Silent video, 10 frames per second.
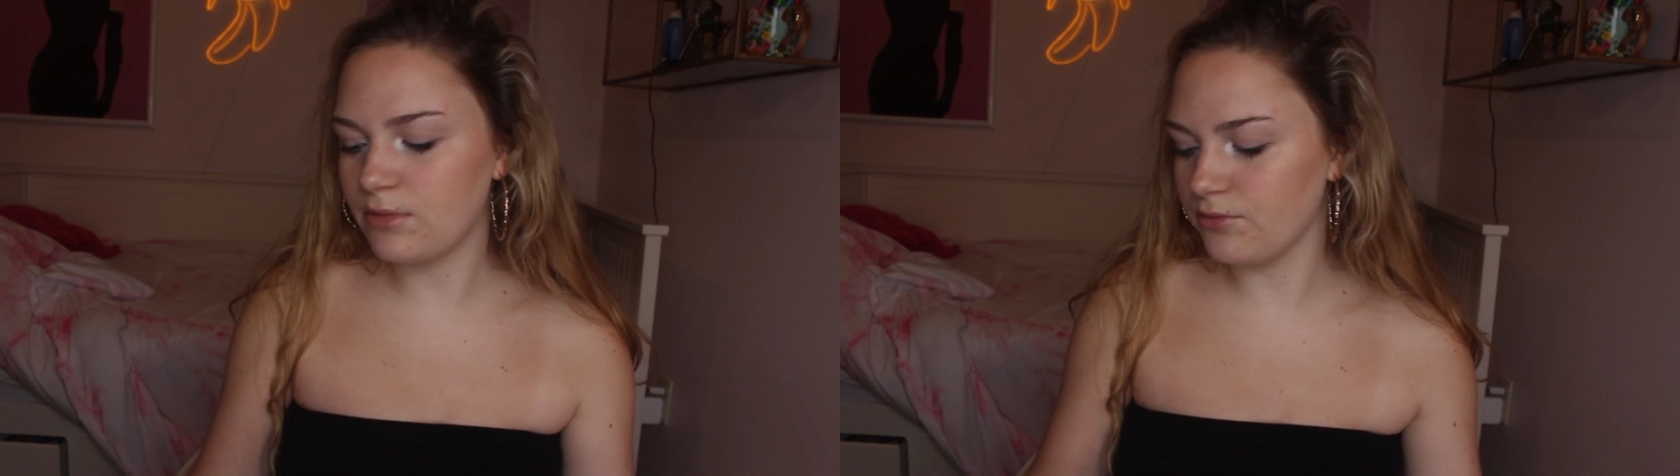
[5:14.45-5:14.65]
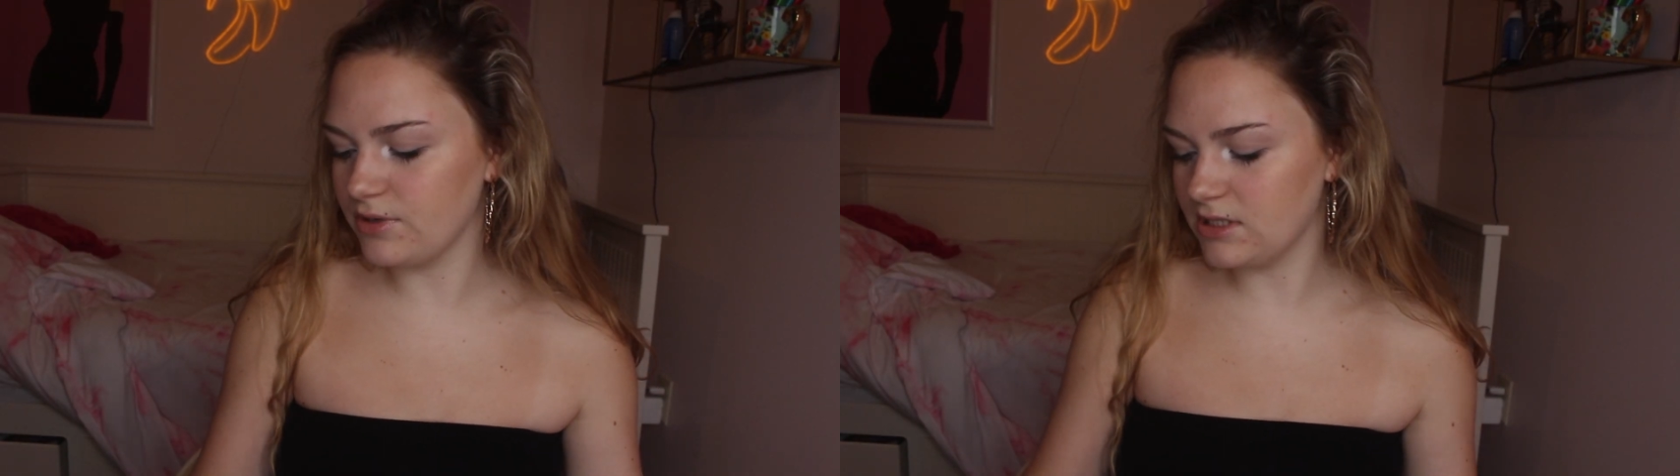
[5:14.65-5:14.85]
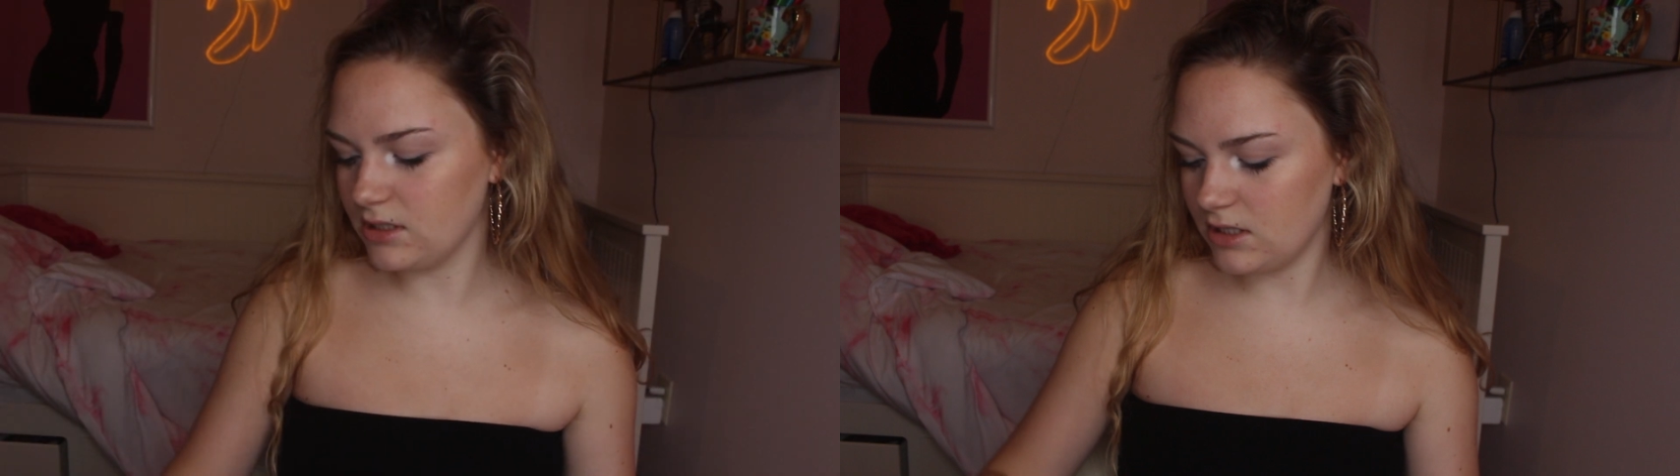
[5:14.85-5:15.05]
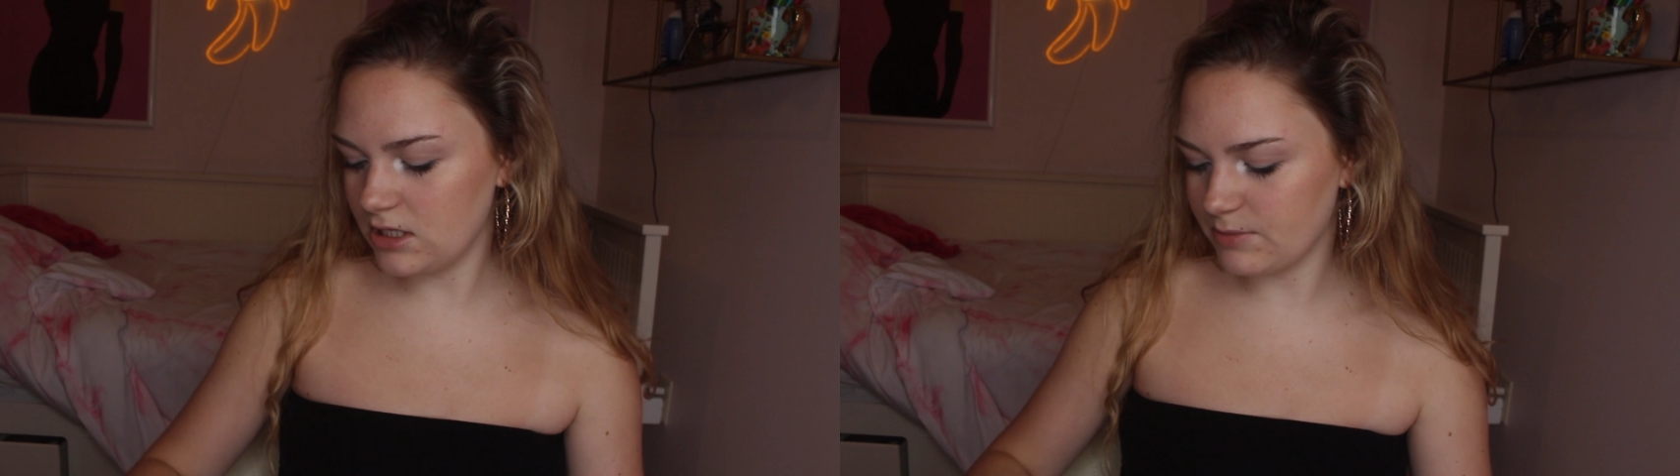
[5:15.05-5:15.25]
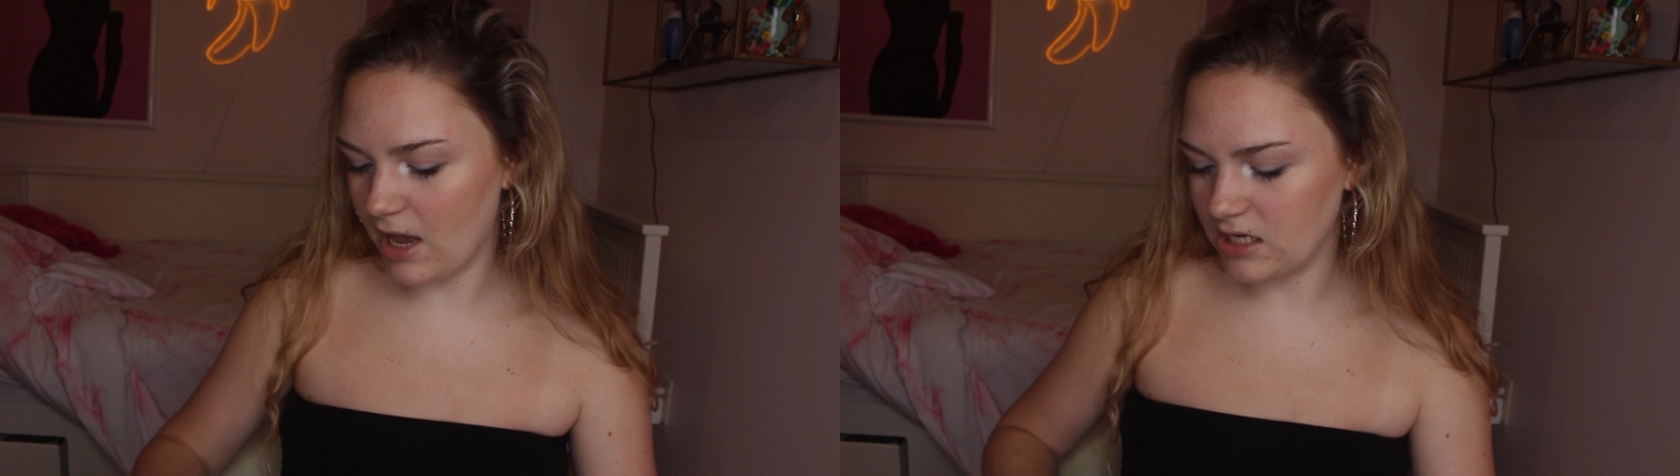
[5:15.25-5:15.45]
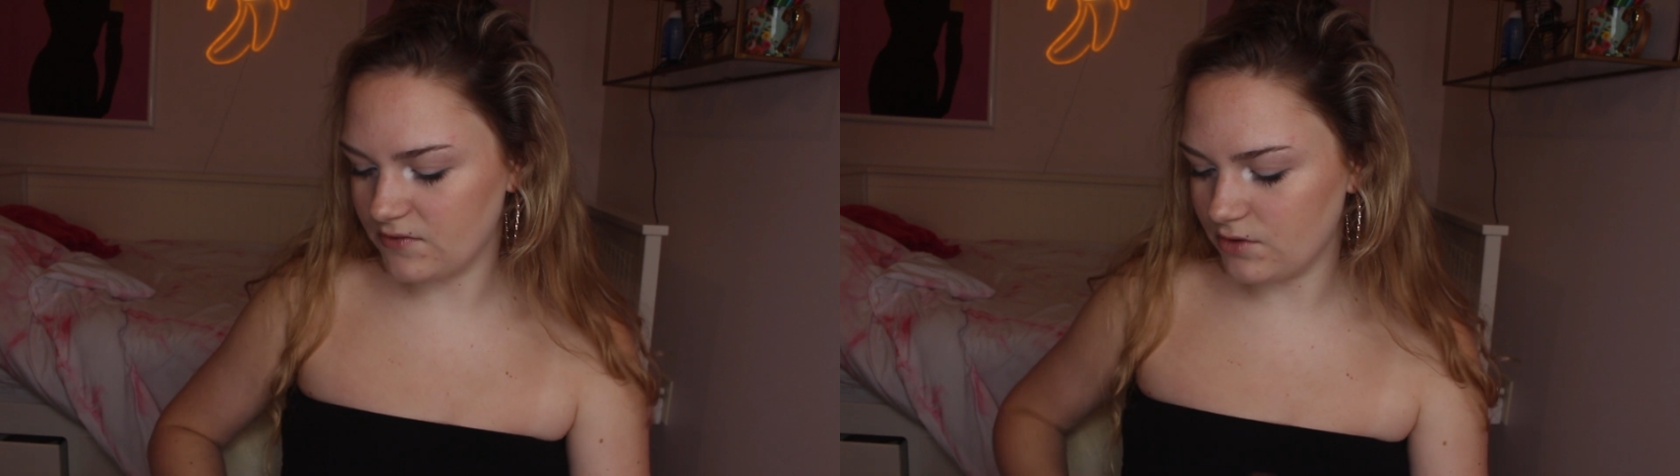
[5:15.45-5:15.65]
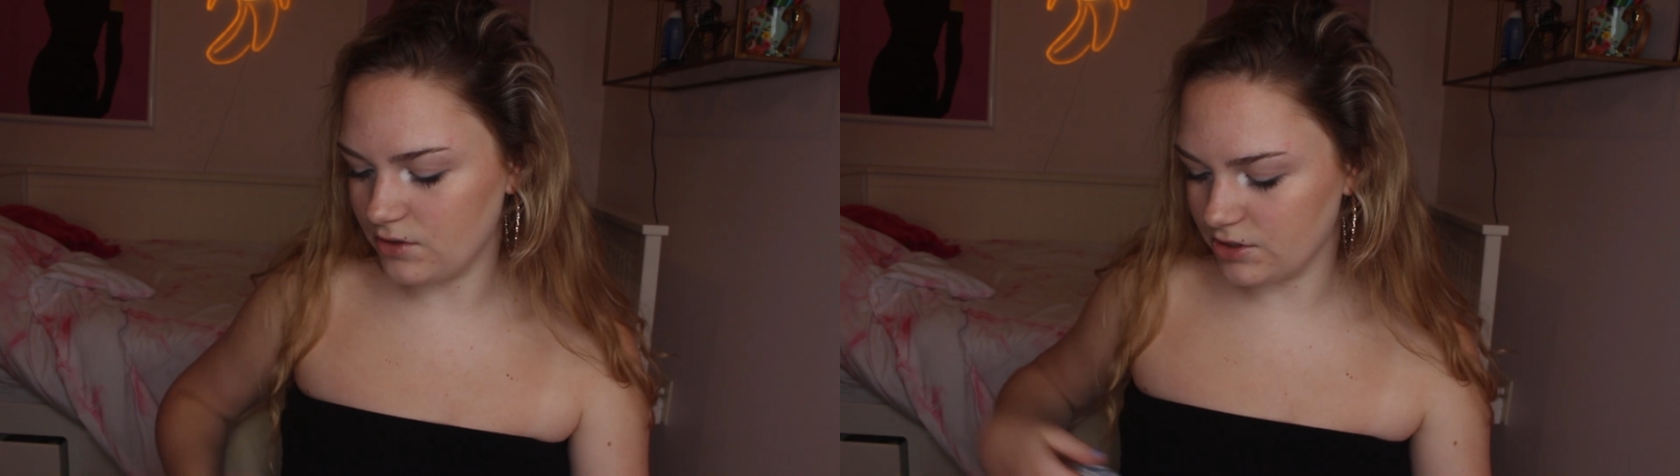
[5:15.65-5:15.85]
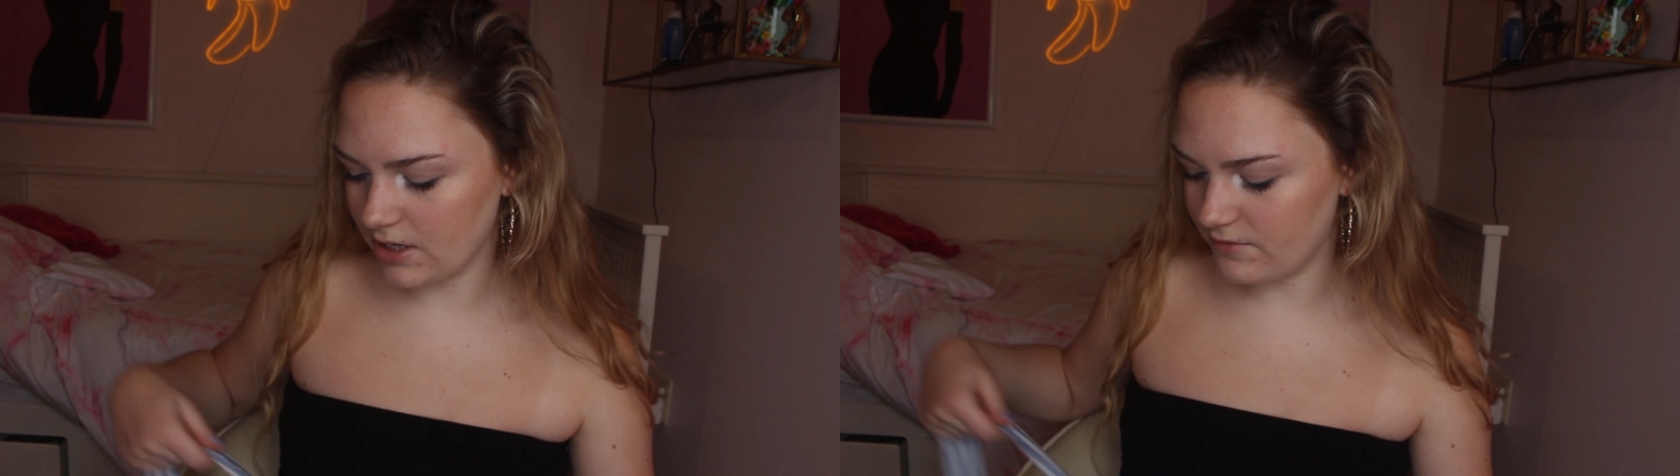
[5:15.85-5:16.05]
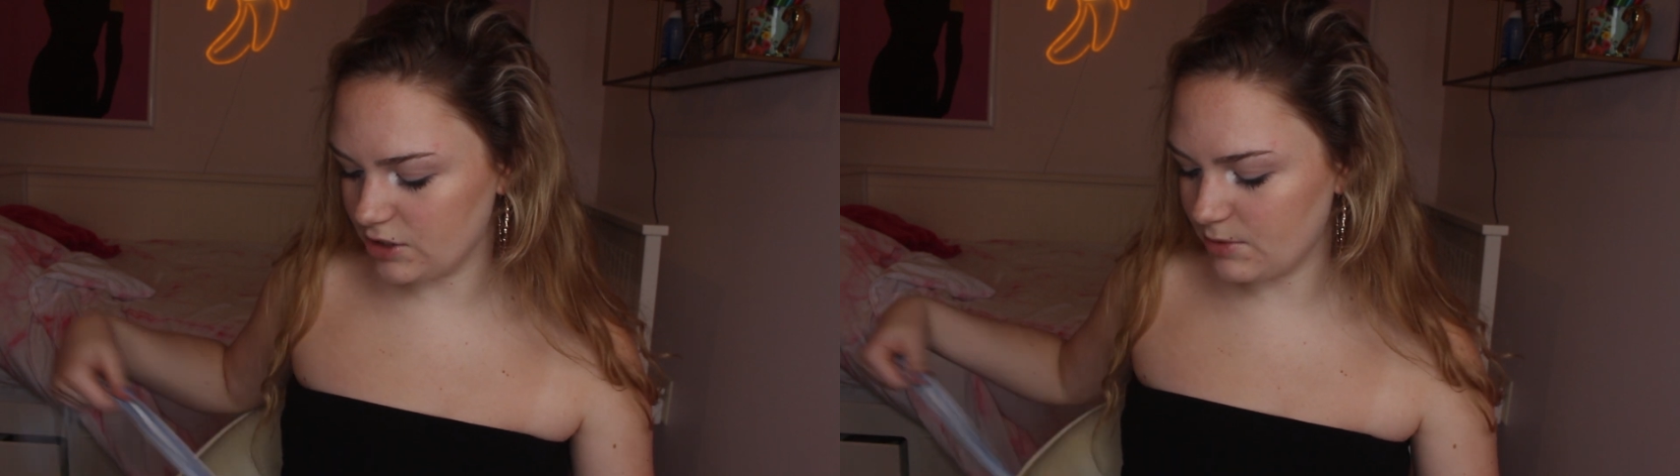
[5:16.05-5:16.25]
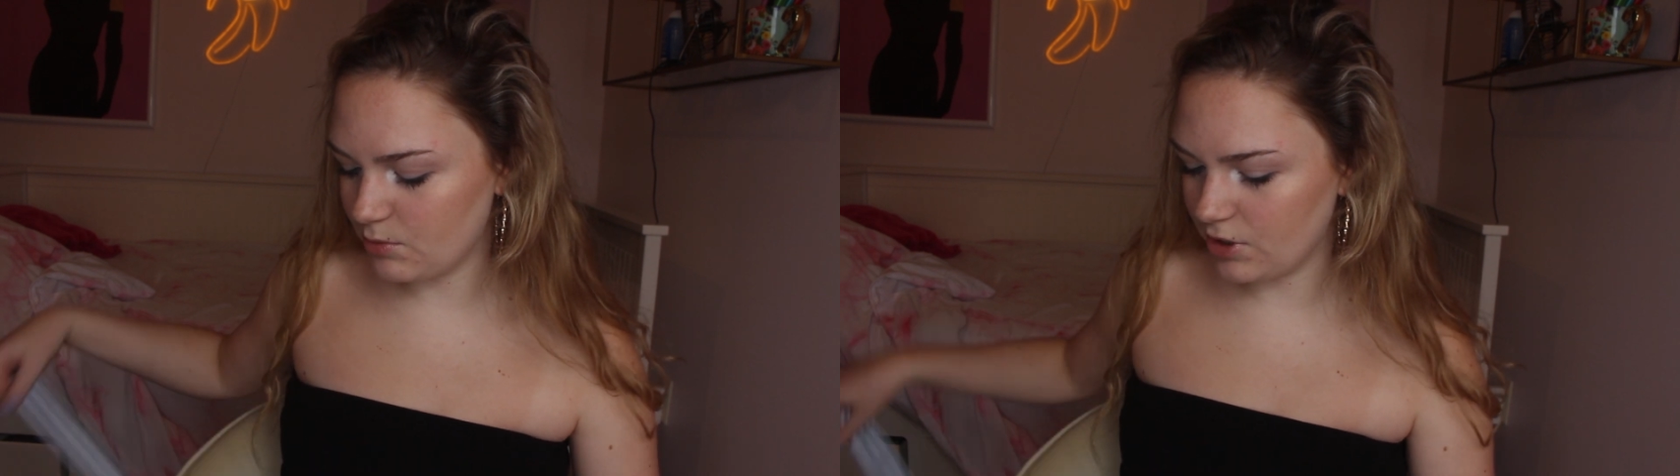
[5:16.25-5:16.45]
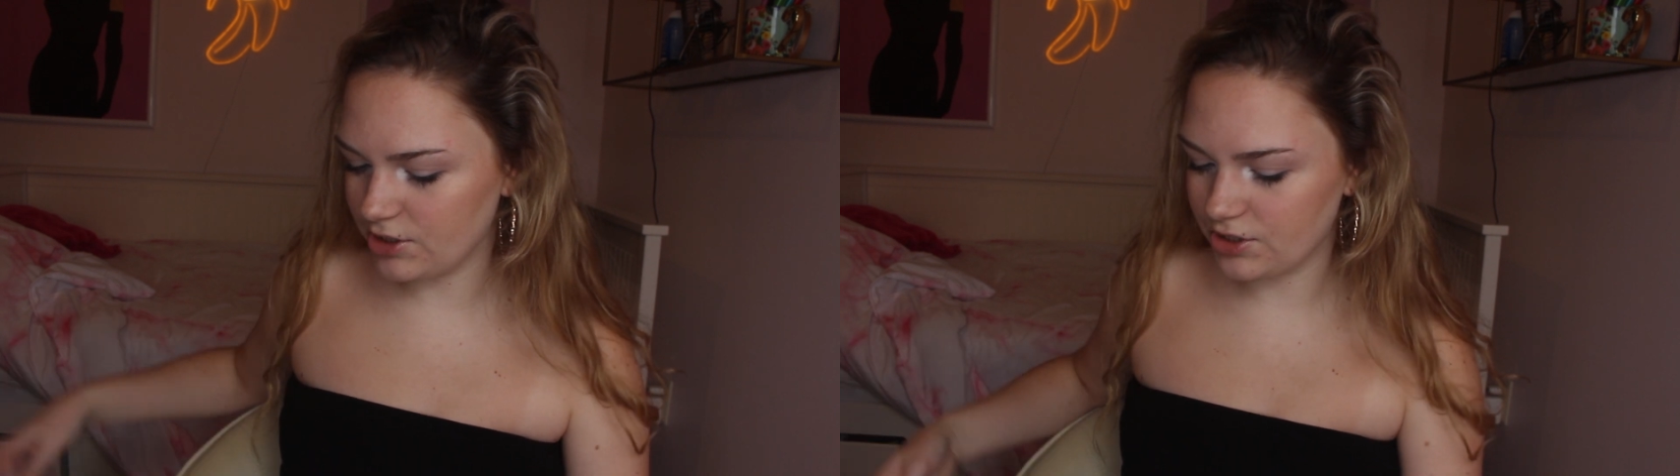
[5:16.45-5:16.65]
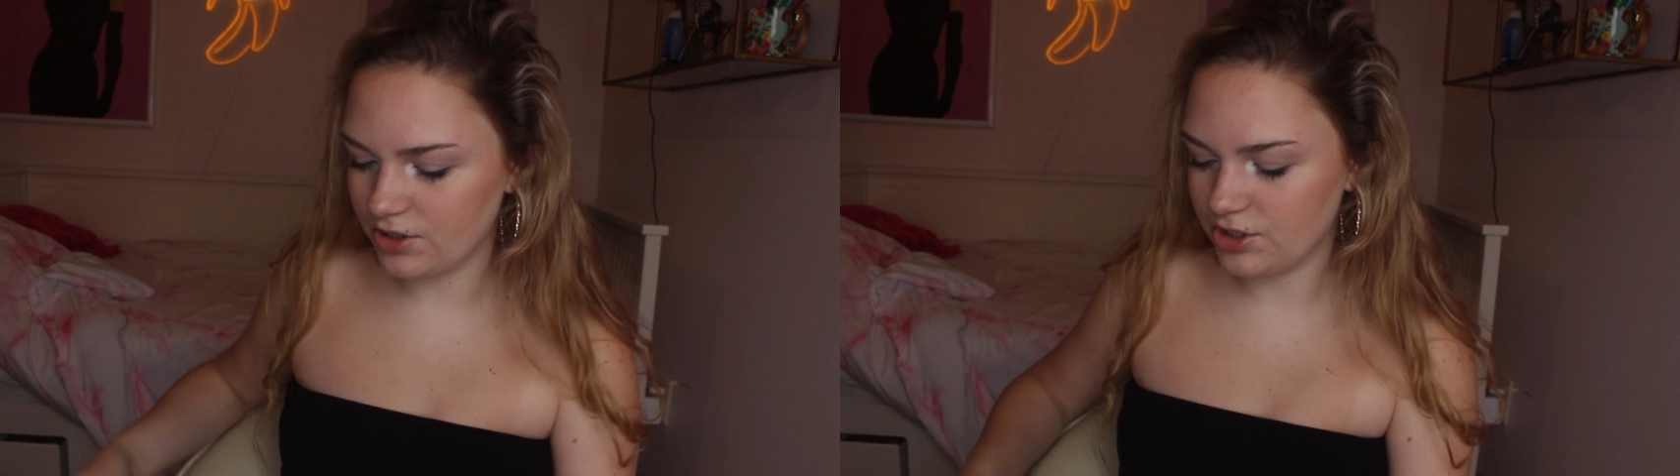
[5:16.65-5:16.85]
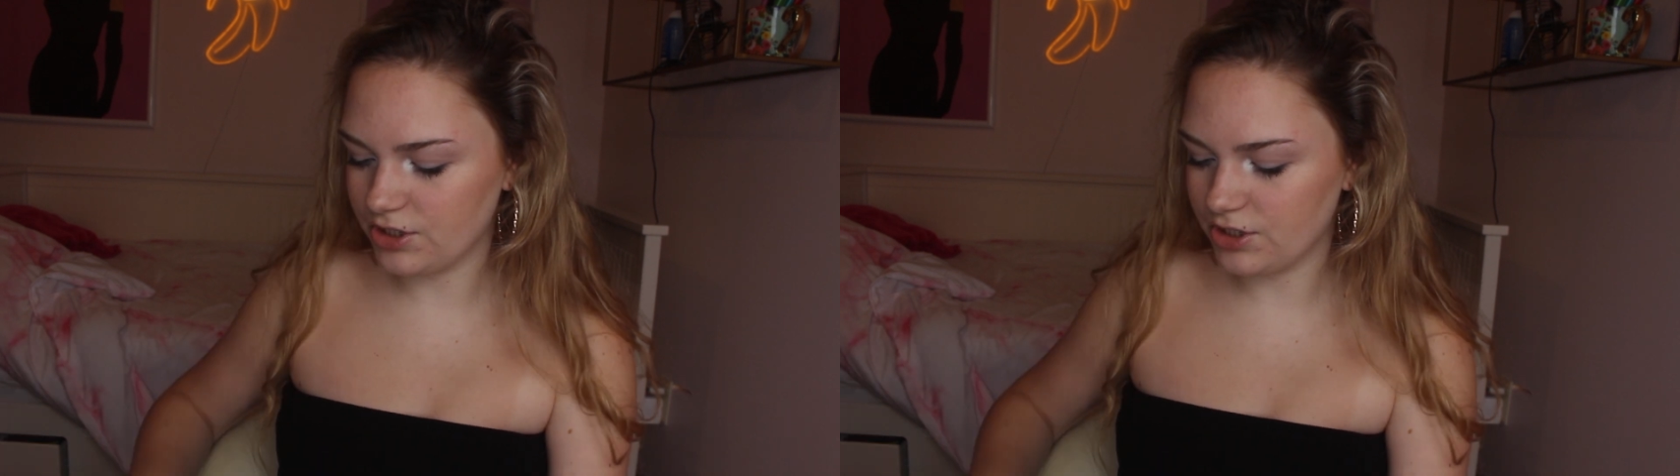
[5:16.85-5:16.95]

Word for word: but recently these past few years I've just been wearing skirts